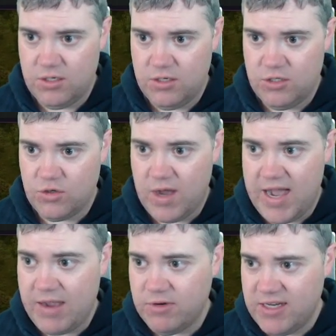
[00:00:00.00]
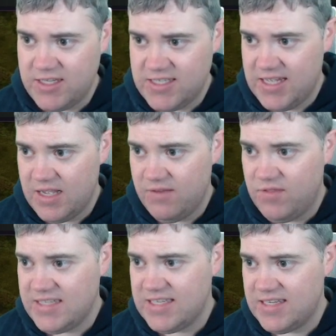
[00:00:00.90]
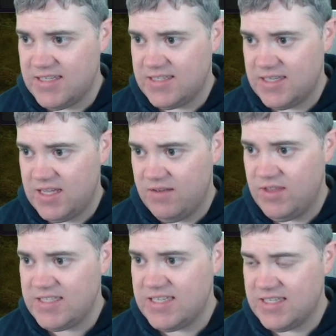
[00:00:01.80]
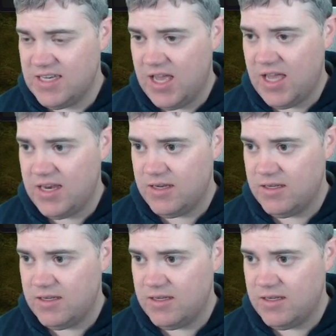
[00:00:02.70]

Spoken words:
So I want to see if this is none.